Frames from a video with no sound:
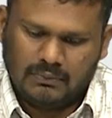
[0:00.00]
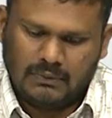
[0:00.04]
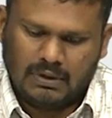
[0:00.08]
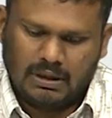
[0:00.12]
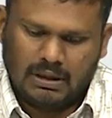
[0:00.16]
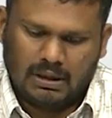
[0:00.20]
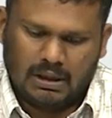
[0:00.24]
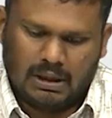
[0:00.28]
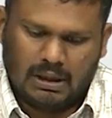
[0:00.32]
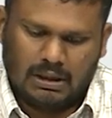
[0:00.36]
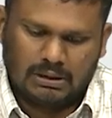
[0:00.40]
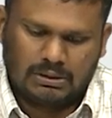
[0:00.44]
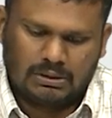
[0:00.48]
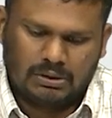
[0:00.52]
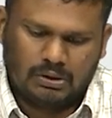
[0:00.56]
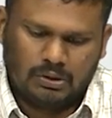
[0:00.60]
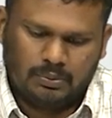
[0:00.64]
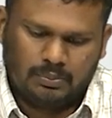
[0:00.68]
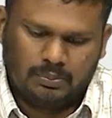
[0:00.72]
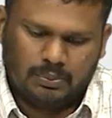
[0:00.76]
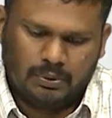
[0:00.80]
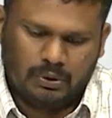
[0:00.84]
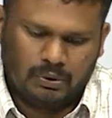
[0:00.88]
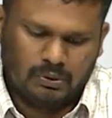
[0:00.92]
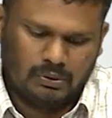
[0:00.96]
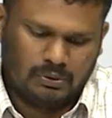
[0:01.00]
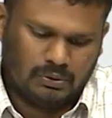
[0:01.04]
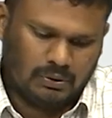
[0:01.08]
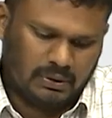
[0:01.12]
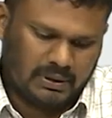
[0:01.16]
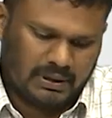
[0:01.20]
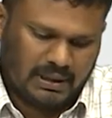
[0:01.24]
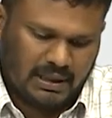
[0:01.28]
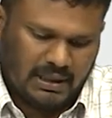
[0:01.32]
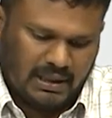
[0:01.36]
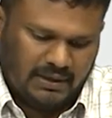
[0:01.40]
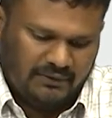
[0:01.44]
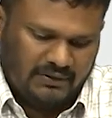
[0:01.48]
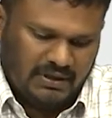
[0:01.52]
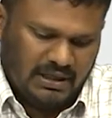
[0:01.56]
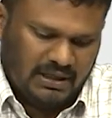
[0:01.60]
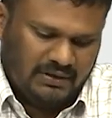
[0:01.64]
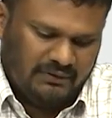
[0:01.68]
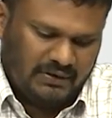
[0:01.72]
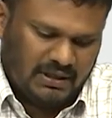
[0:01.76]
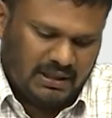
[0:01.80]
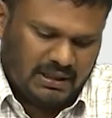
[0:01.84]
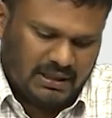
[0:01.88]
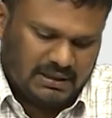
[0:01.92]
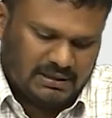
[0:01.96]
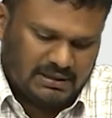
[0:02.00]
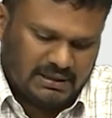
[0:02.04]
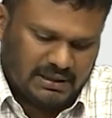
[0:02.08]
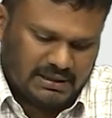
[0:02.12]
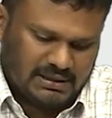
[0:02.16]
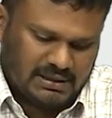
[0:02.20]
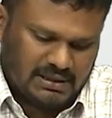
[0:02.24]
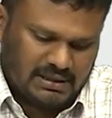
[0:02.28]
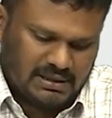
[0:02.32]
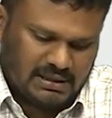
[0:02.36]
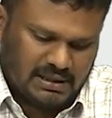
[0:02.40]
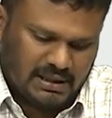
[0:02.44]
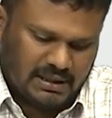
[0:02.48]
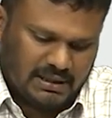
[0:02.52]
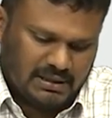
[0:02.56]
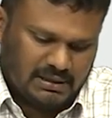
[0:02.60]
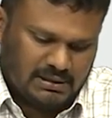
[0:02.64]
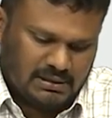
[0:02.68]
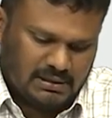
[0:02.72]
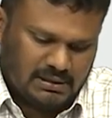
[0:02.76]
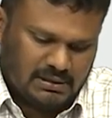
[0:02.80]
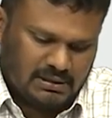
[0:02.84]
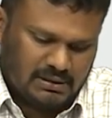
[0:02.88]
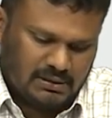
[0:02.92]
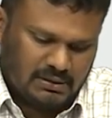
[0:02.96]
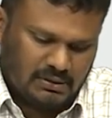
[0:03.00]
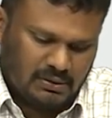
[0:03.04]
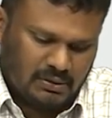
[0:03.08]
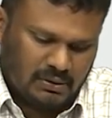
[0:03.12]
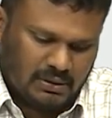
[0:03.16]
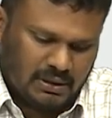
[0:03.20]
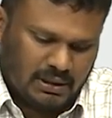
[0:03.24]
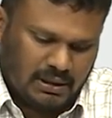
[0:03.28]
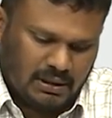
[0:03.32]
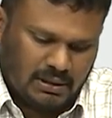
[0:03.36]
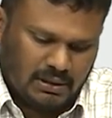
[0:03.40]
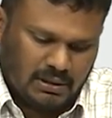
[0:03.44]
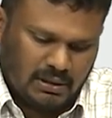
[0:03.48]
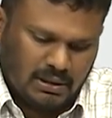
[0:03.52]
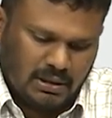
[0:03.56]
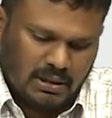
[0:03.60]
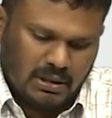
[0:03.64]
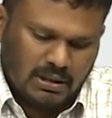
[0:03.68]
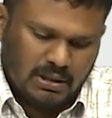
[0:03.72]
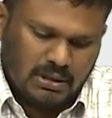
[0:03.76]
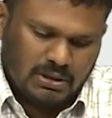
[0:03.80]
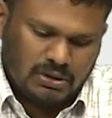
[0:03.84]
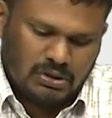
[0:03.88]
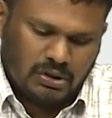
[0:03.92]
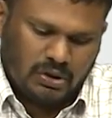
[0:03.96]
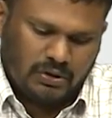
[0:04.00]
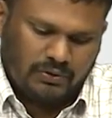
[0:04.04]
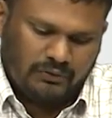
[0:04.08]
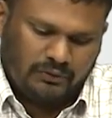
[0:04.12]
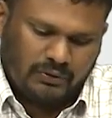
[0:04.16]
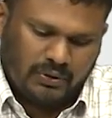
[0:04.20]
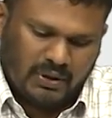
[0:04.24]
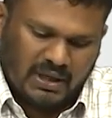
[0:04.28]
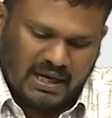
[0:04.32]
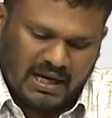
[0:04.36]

hard to prove. Okay, I will leave it as exercise. Okay. So, if you